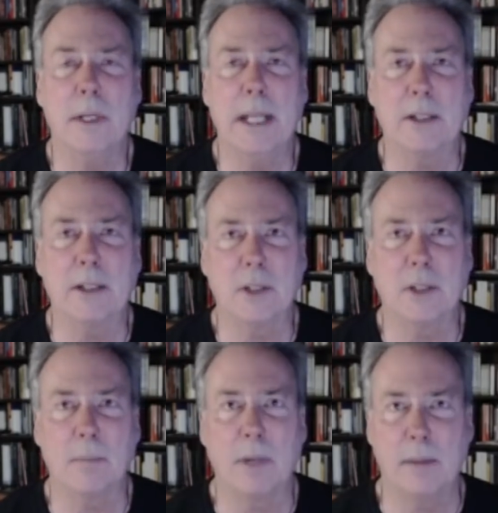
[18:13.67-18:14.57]
I mean, that's
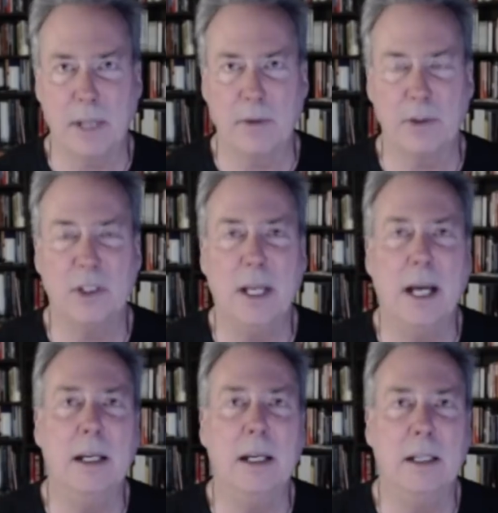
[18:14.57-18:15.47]
sometimes how it's
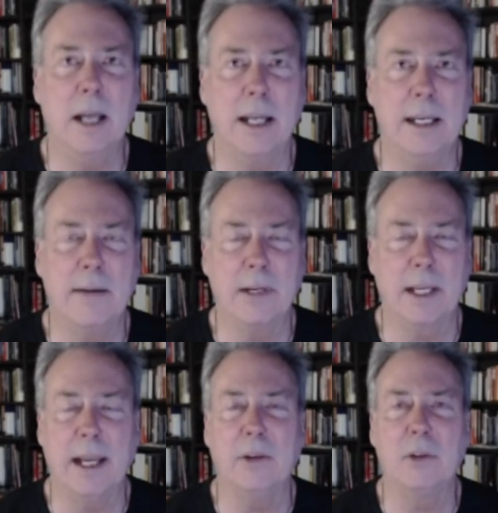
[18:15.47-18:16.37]
done, not in every
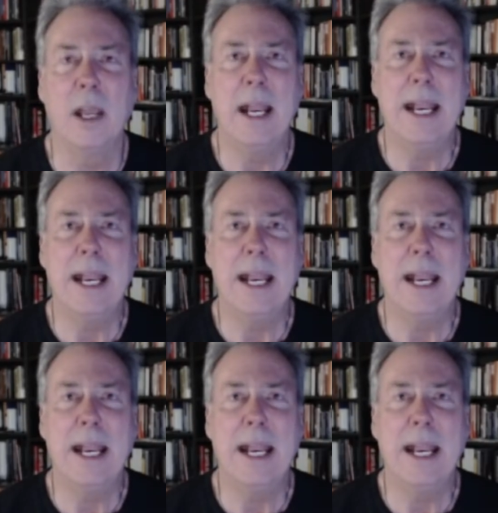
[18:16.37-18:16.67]
case.